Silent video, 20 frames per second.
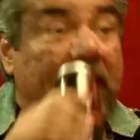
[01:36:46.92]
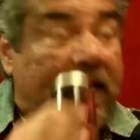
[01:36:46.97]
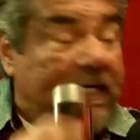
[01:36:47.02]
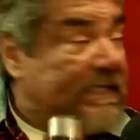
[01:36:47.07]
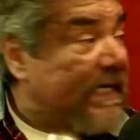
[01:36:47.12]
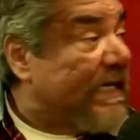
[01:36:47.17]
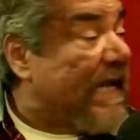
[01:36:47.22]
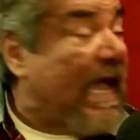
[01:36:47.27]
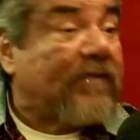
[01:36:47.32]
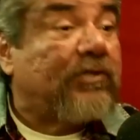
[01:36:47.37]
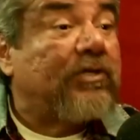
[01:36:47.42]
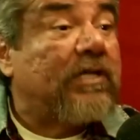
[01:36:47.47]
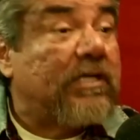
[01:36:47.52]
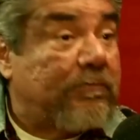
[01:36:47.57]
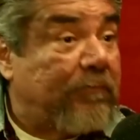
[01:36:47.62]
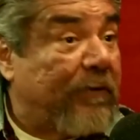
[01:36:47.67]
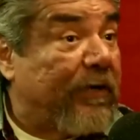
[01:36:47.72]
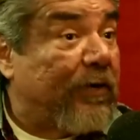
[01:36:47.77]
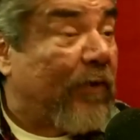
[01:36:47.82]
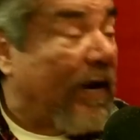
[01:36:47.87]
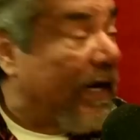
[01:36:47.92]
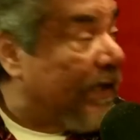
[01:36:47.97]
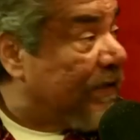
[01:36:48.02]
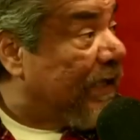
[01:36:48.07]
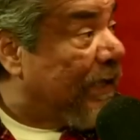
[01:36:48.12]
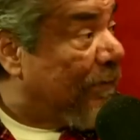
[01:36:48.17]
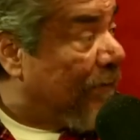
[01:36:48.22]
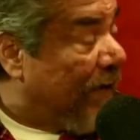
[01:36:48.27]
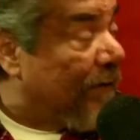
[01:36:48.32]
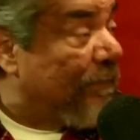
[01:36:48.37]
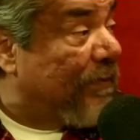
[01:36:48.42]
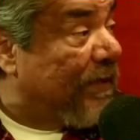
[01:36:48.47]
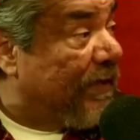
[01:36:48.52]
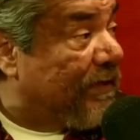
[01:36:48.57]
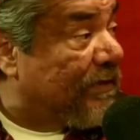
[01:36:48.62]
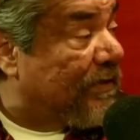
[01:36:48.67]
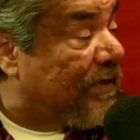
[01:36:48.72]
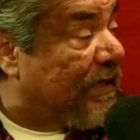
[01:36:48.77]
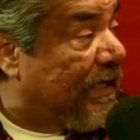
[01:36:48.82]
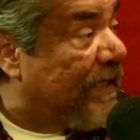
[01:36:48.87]
an actor that's been around. I think he might have been a
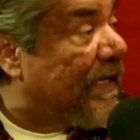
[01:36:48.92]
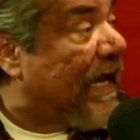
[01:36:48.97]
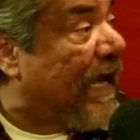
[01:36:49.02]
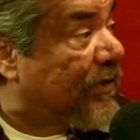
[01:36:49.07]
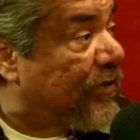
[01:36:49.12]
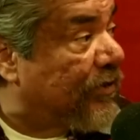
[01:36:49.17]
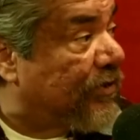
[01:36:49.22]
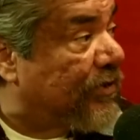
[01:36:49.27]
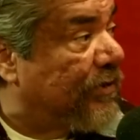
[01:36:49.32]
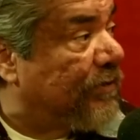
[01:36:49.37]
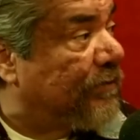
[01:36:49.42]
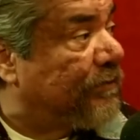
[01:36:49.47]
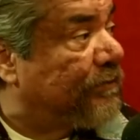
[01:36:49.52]
kid actor, too.